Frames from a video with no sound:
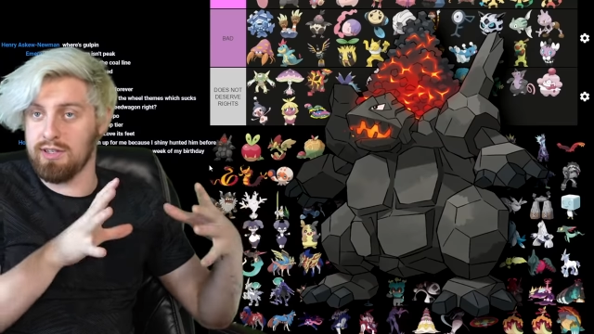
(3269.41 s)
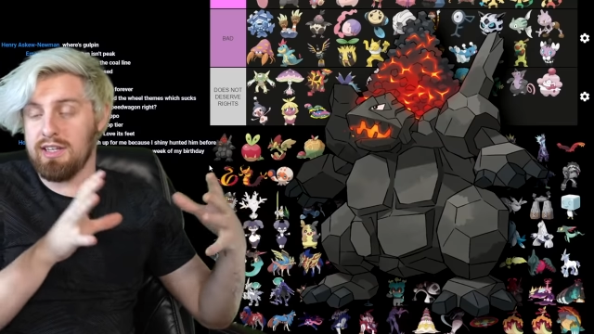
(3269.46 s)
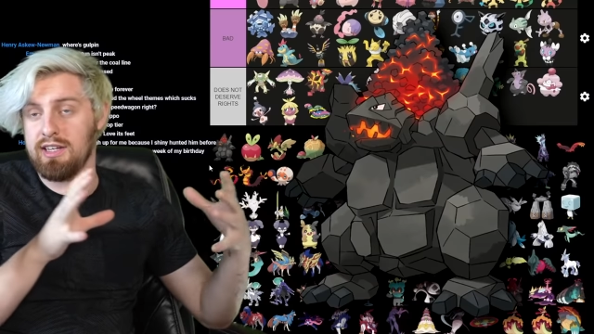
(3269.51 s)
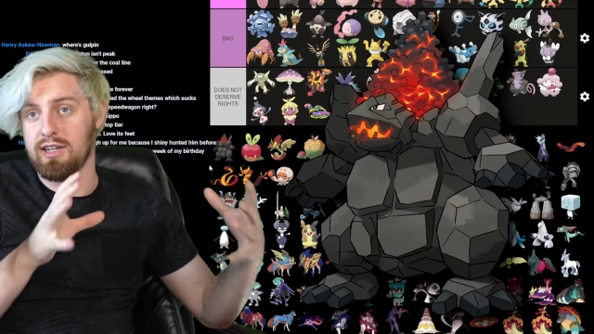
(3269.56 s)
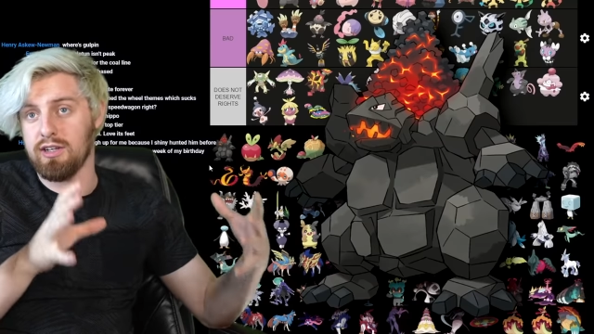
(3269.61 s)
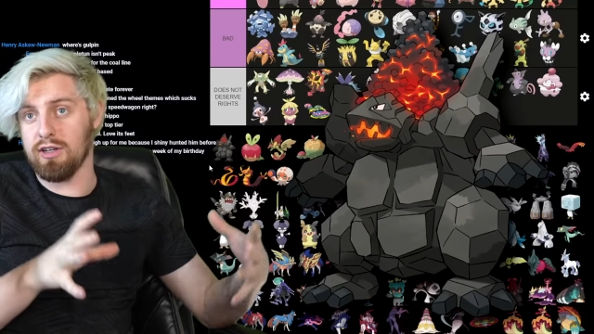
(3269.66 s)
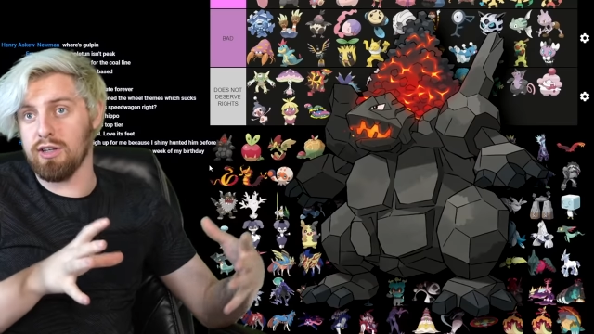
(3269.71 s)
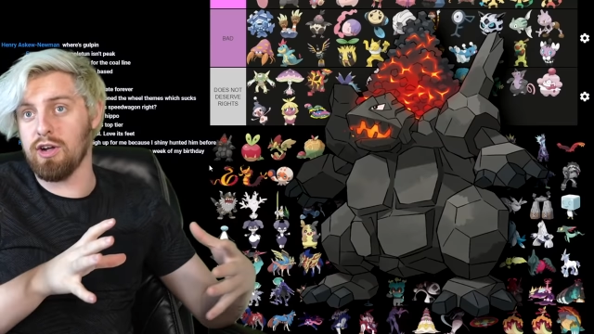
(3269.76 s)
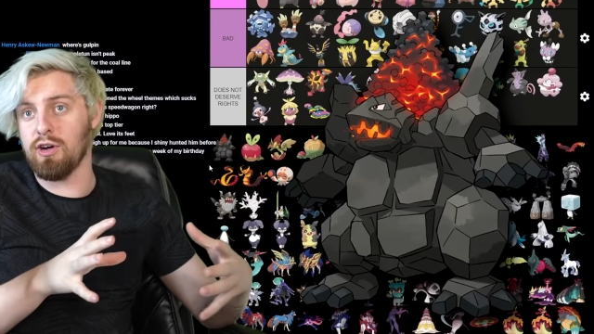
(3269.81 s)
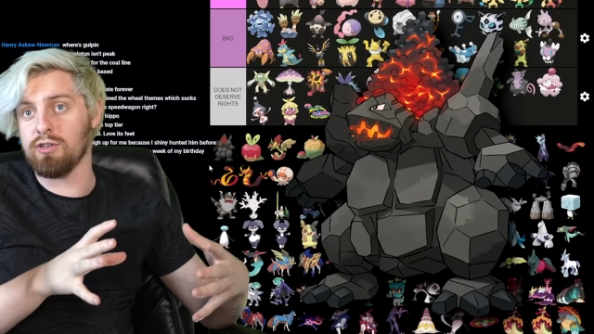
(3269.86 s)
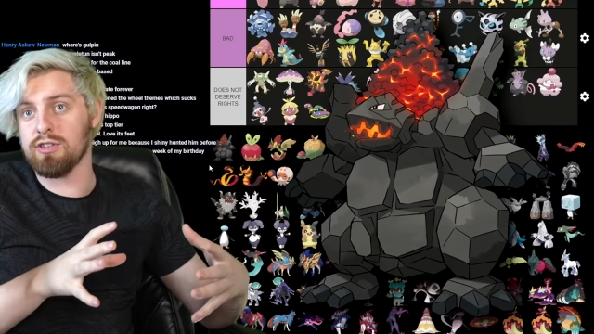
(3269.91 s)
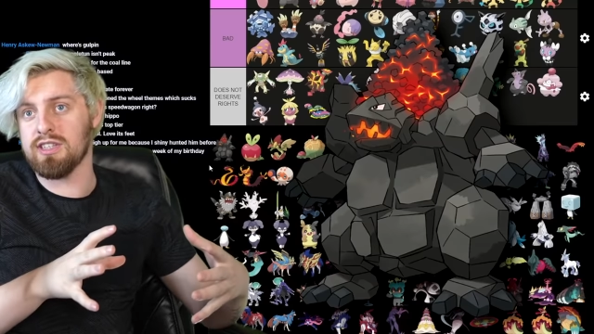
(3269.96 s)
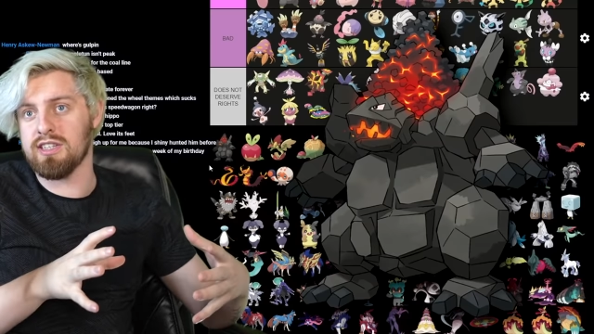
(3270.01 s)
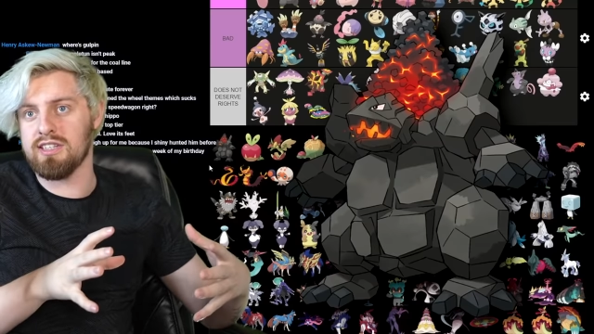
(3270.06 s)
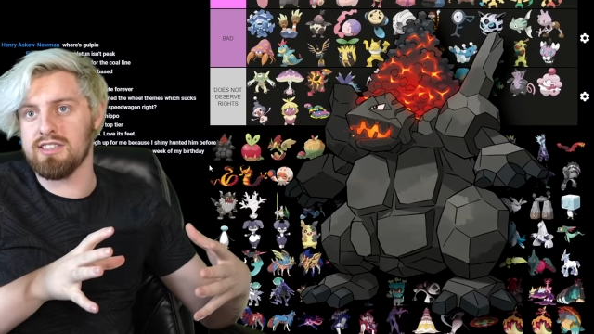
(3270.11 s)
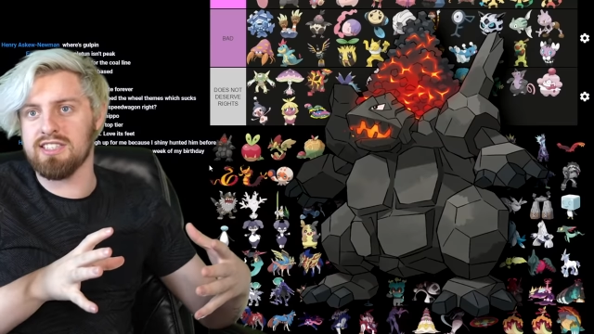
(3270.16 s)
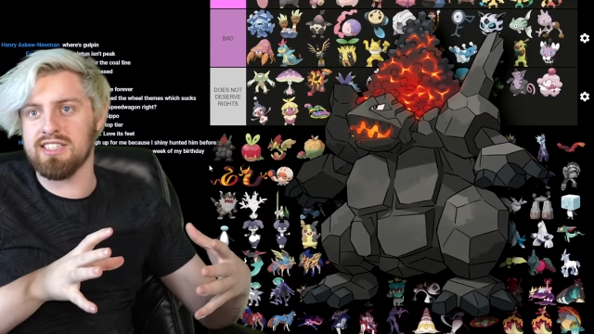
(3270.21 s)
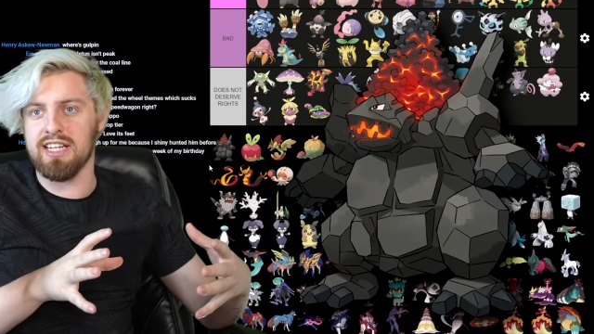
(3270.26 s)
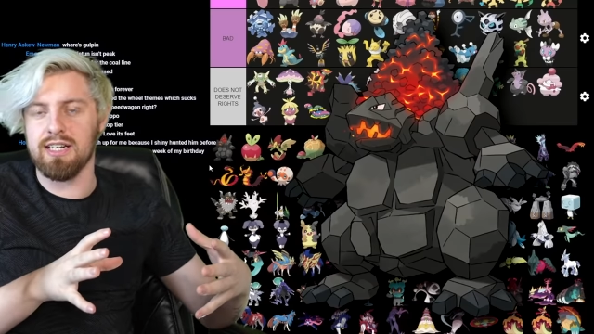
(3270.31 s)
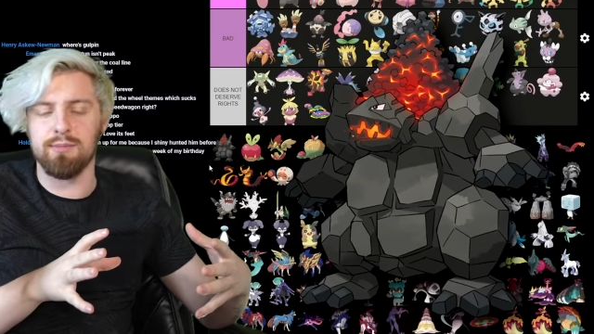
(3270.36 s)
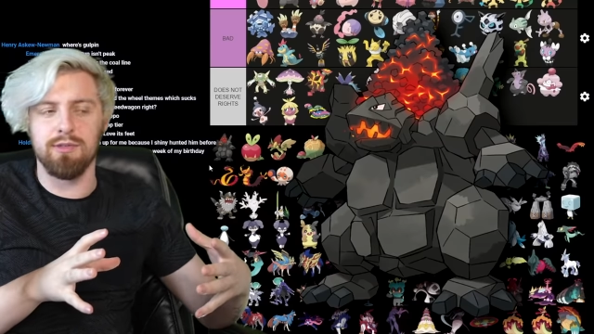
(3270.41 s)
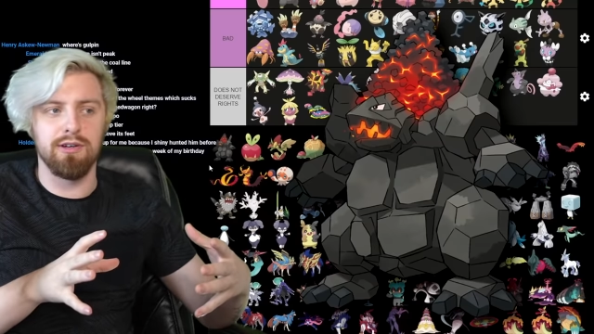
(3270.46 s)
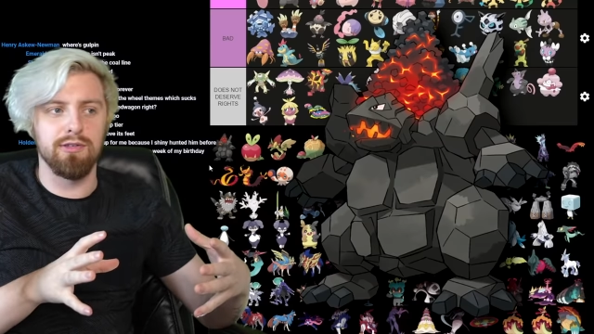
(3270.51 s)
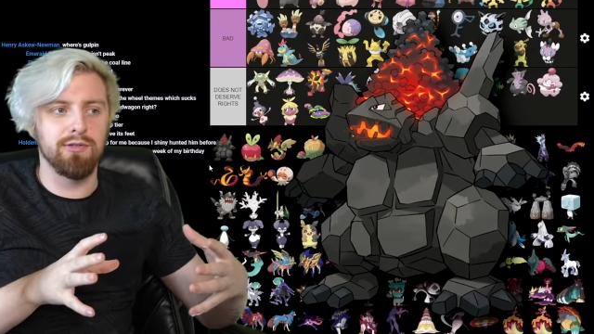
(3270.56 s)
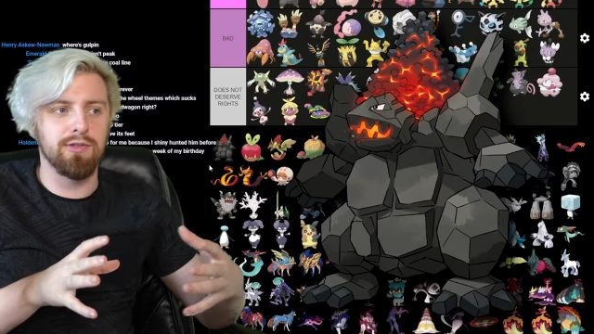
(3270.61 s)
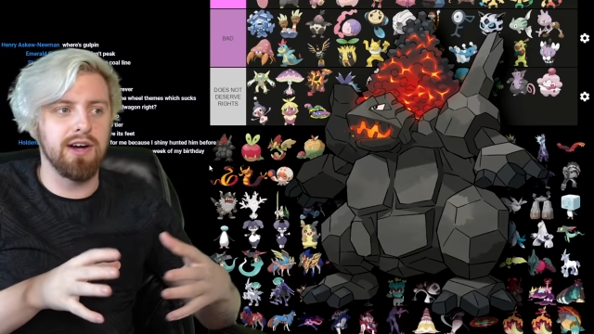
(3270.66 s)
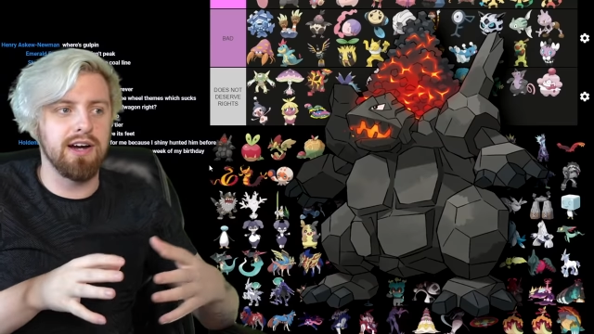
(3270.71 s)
really close and then set him on